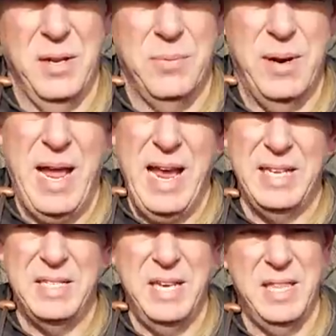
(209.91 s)
When
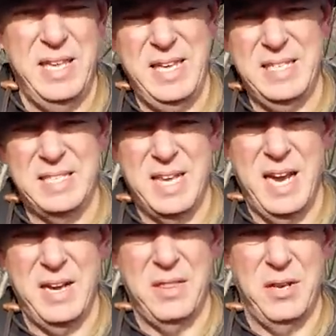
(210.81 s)
exiting the east
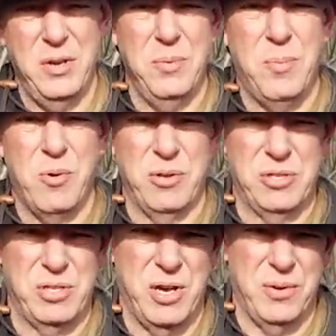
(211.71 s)
side of the New
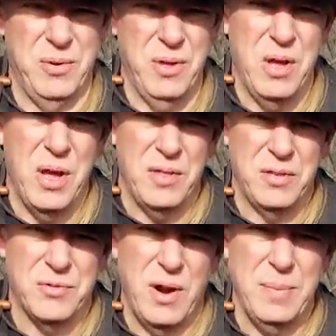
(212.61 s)
Portage Tunnel, the
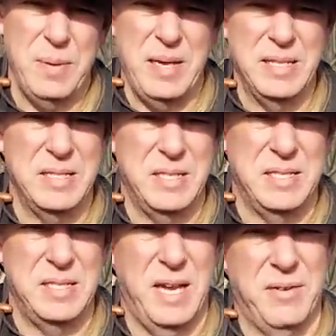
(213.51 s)
train begins
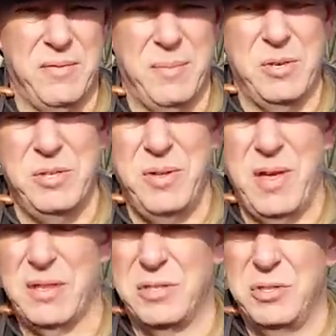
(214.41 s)
descent from the
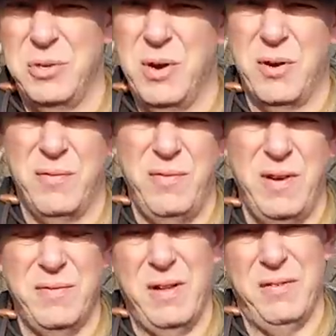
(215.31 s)
2,200 feet
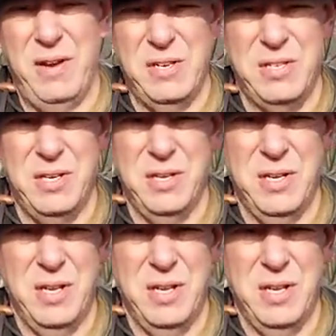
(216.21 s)
of elevation